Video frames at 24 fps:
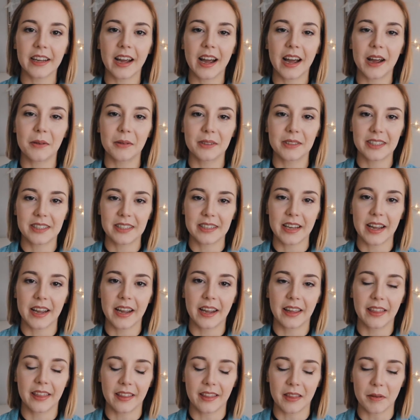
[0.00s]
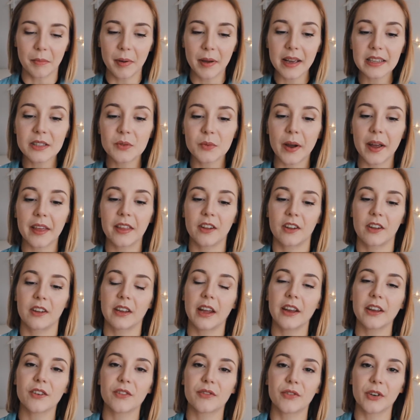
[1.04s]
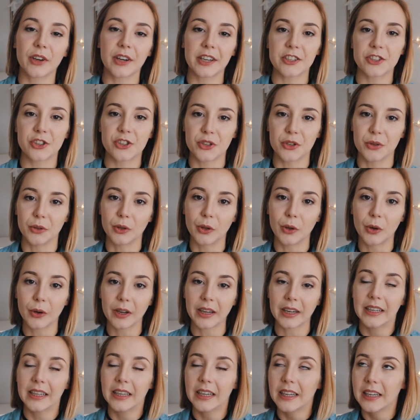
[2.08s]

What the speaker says: I would say that the best way that you can get your footage to look